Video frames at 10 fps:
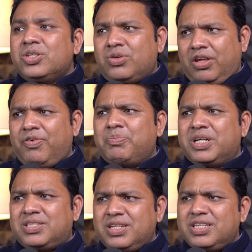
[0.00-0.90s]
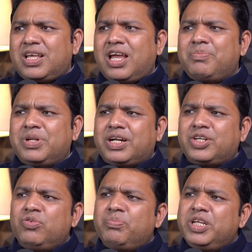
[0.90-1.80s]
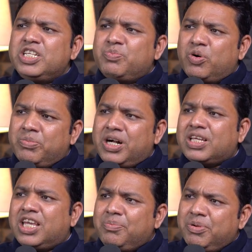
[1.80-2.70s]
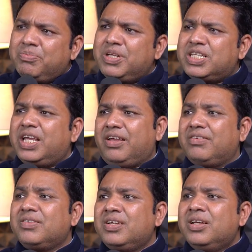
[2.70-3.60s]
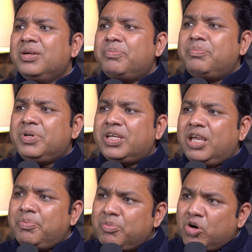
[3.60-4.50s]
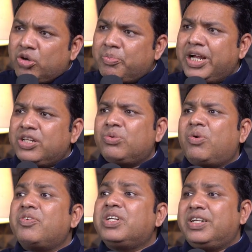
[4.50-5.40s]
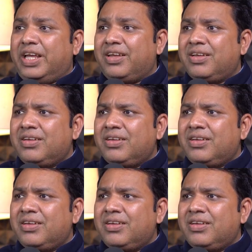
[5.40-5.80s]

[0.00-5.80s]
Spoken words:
So if a person is hyperactive, please bombard, keep him busy, keep him occupied throughout the day.